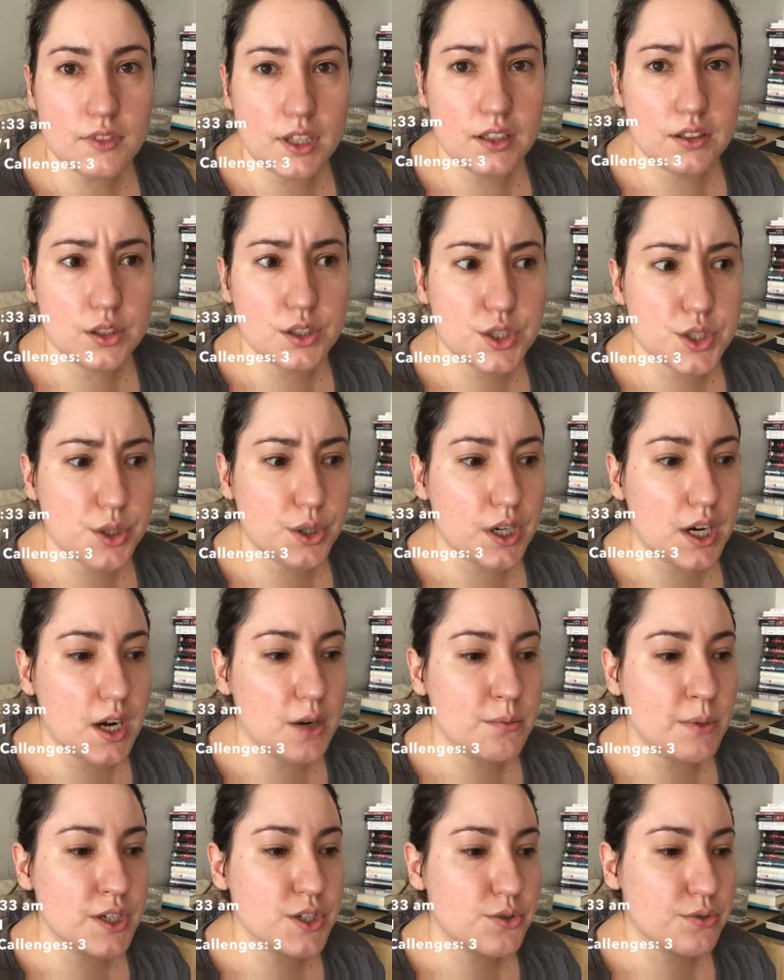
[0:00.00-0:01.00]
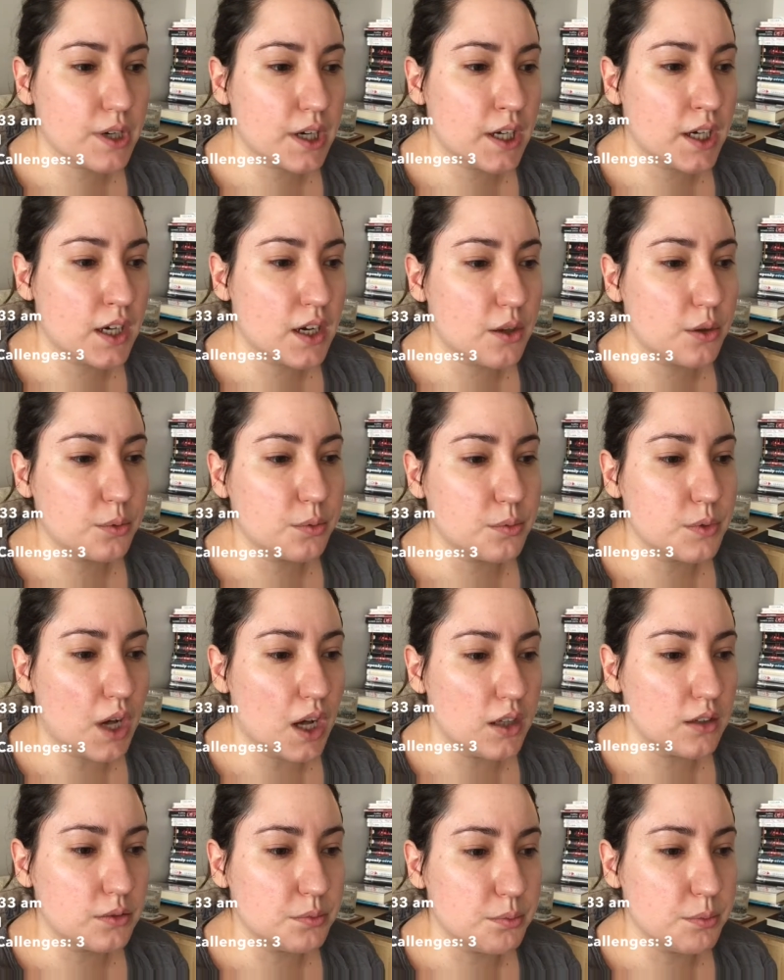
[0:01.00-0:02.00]
Not sure how much reading
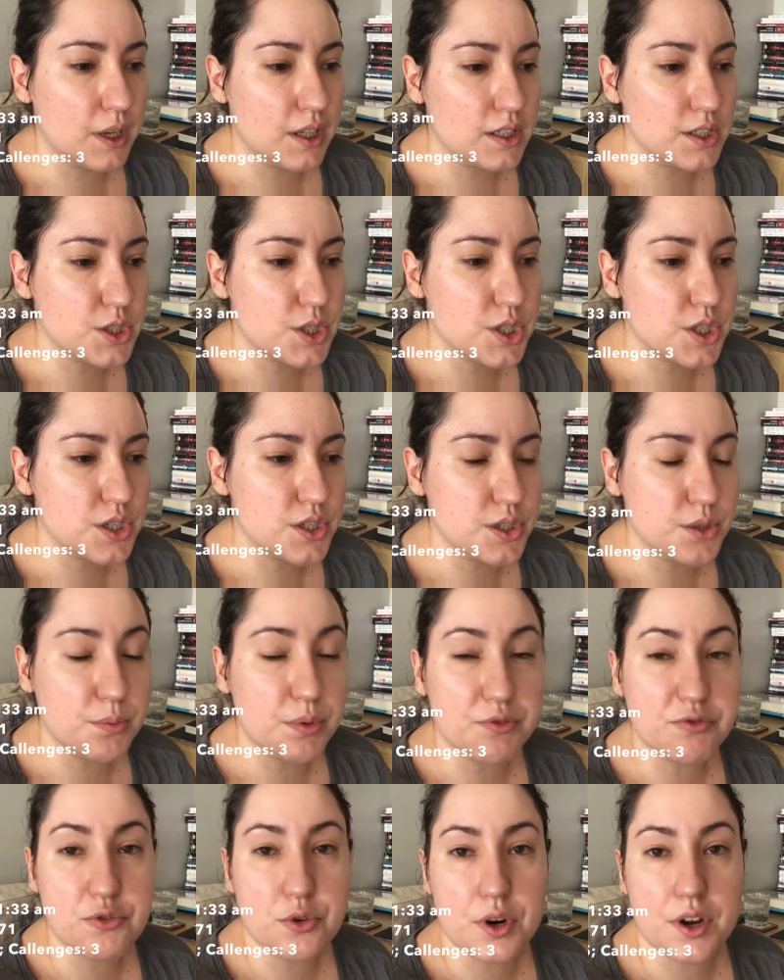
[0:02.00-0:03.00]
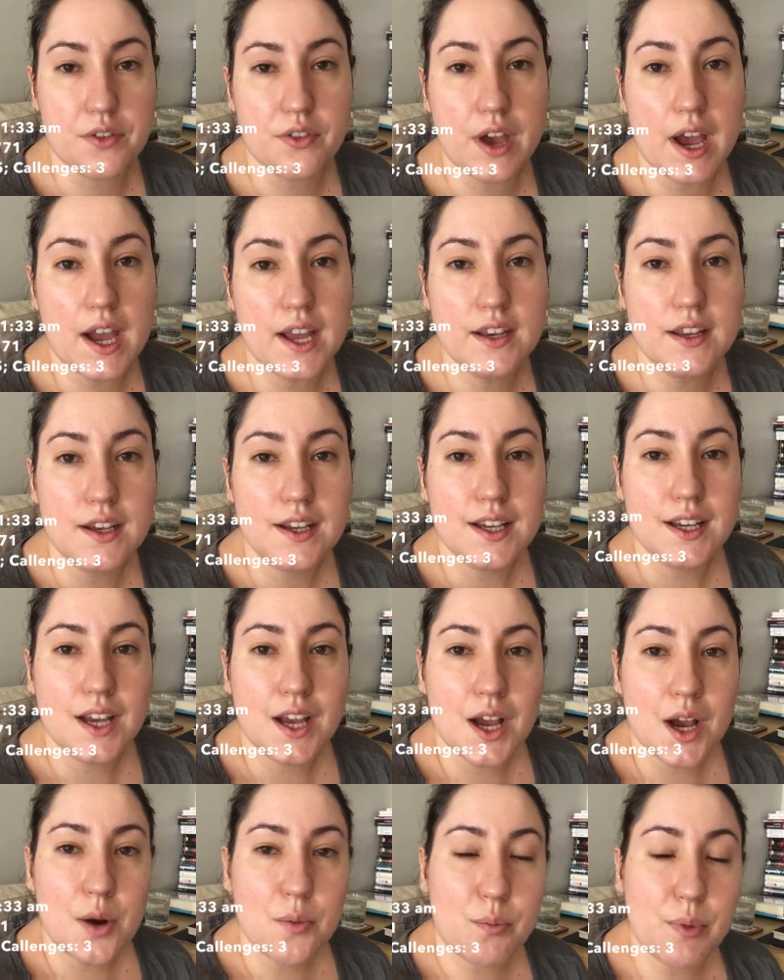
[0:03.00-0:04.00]
I'll manage to do before that,
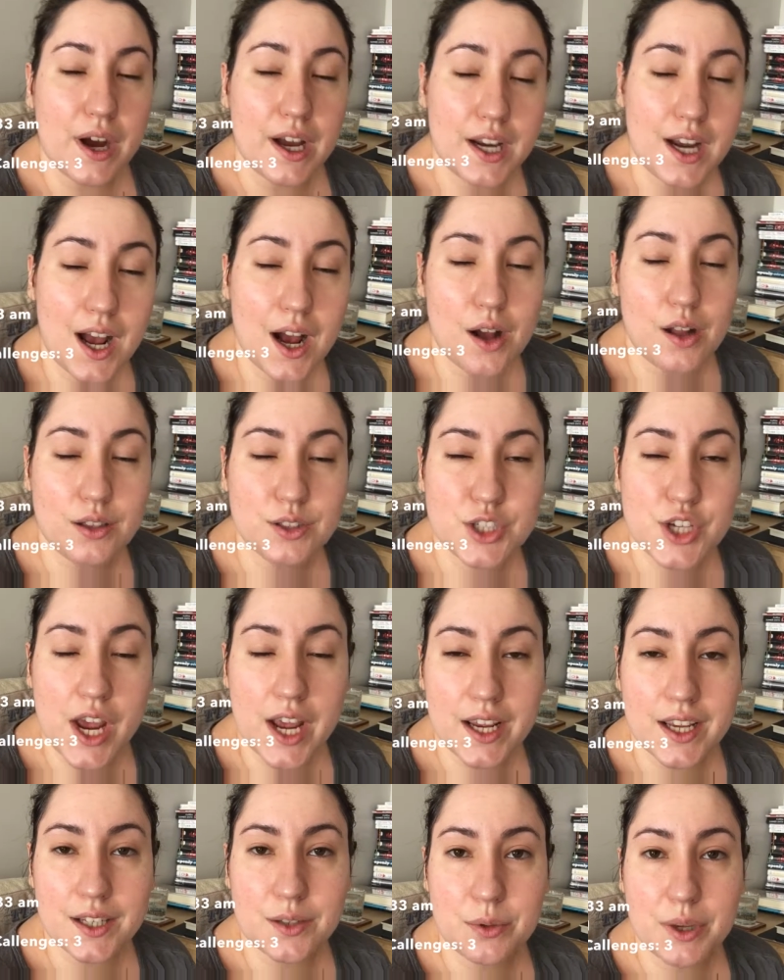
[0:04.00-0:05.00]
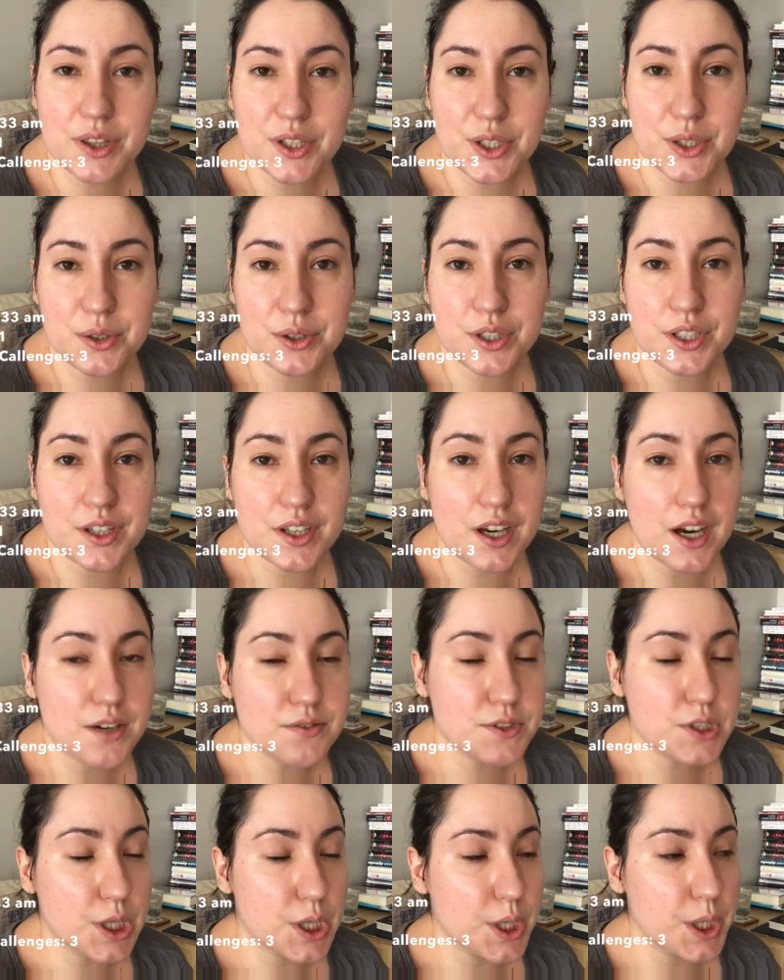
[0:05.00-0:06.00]
but I'll check in with you in the
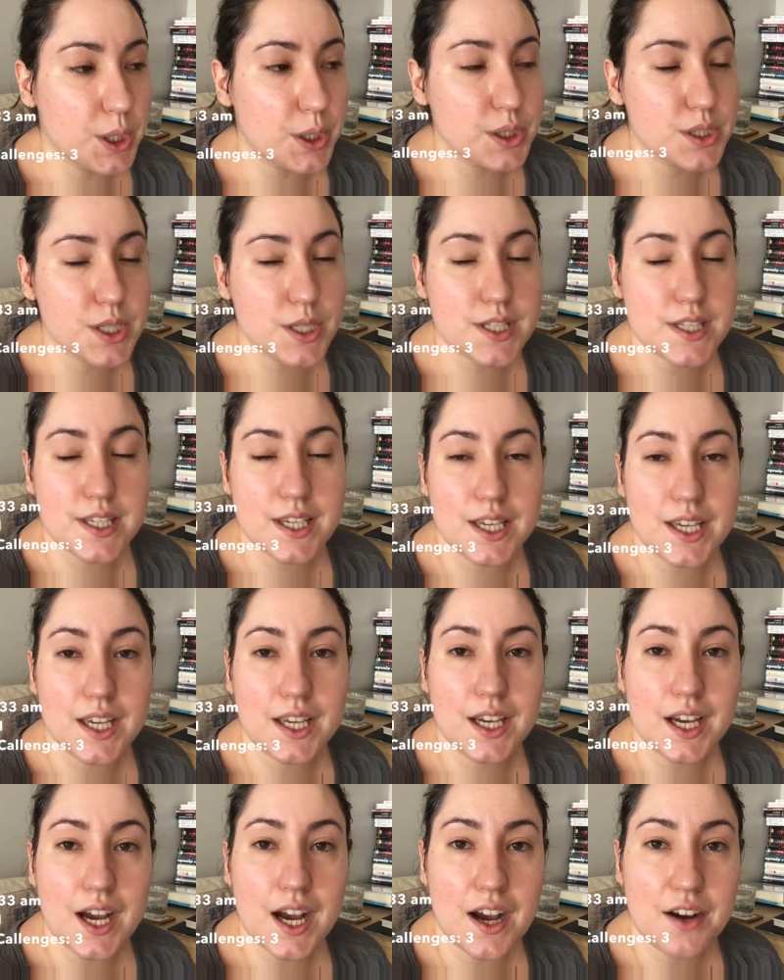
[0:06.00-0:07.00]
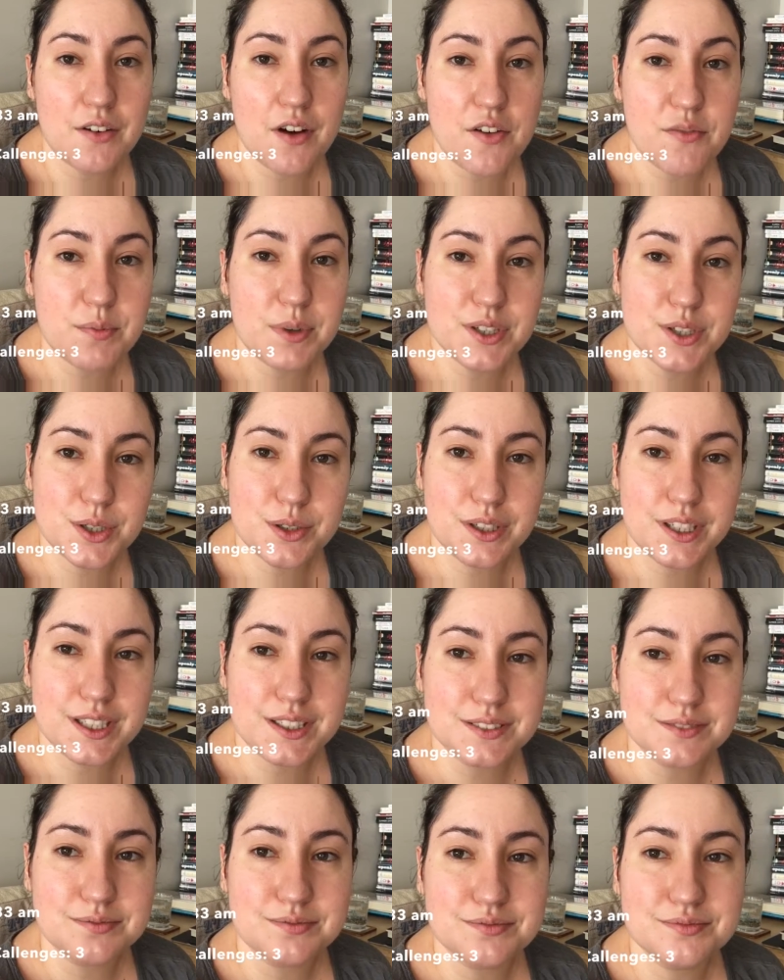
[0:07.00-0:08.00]
afternoon to see how I've been
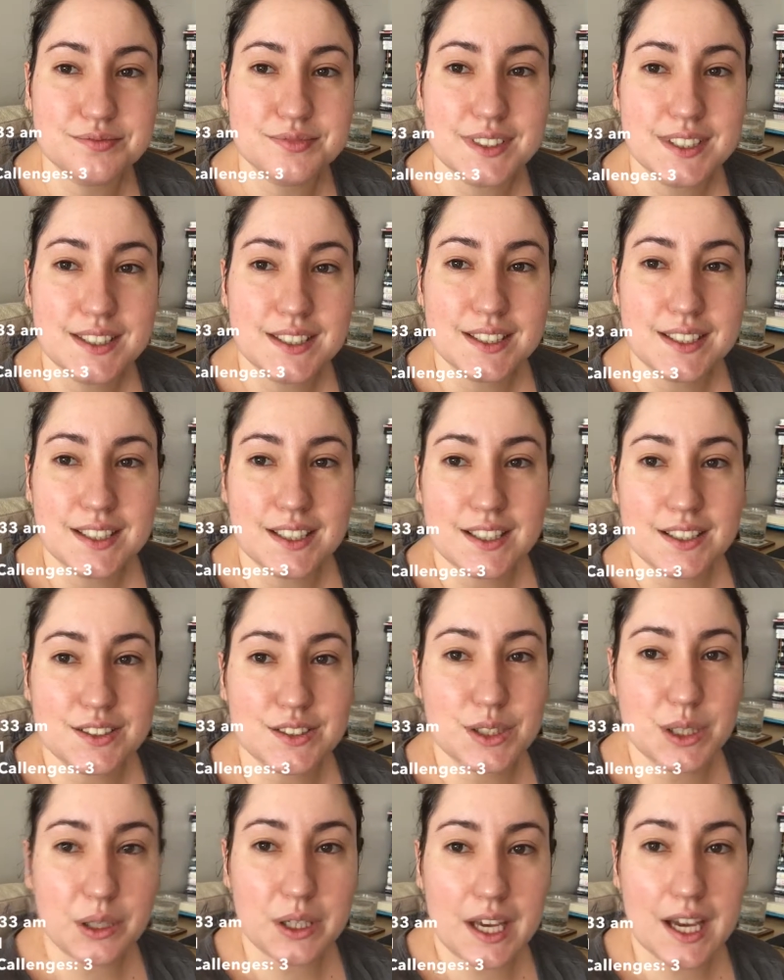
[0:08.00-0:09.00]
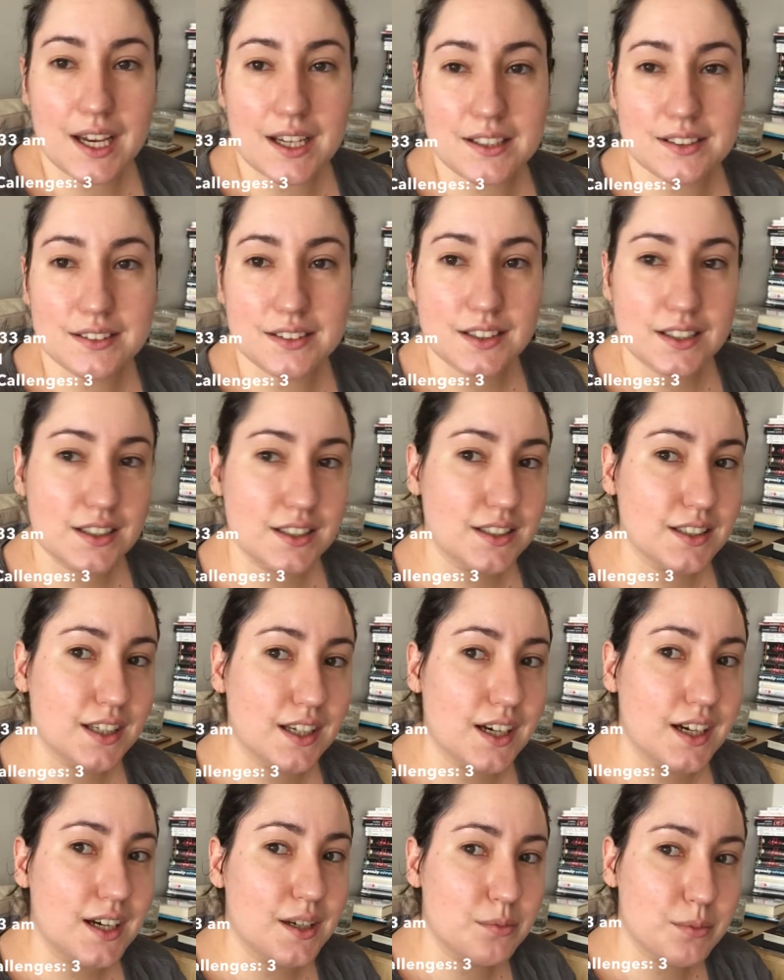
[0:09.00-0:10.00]
doing. So yeah, and
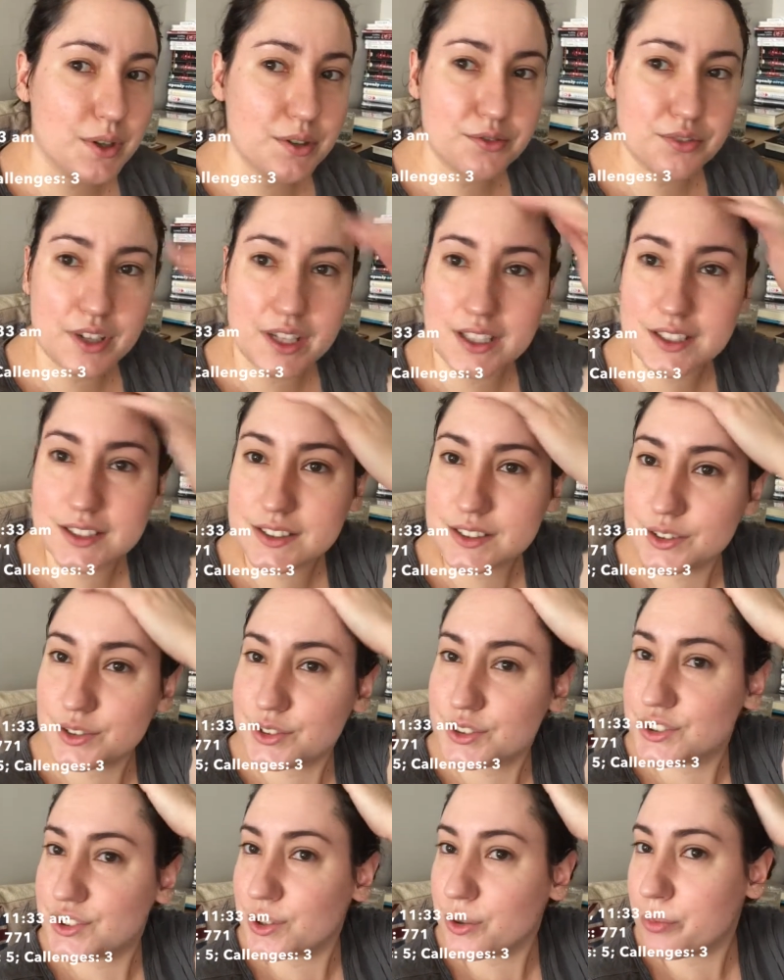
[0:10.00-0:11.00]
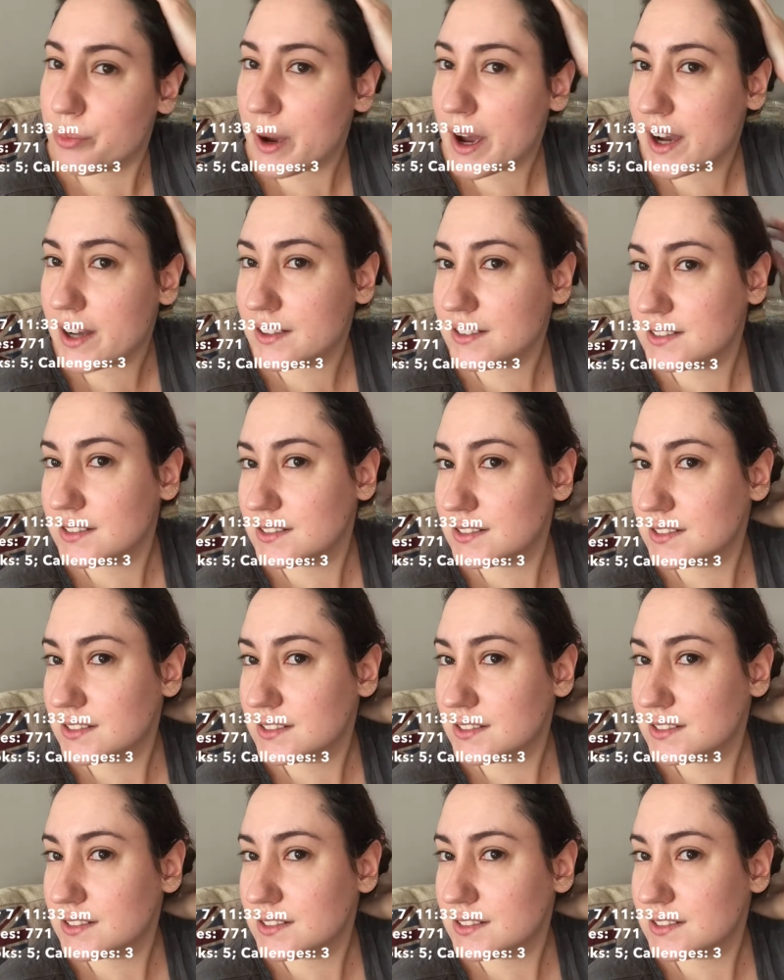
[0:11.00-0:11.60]
God, my face looks so bad.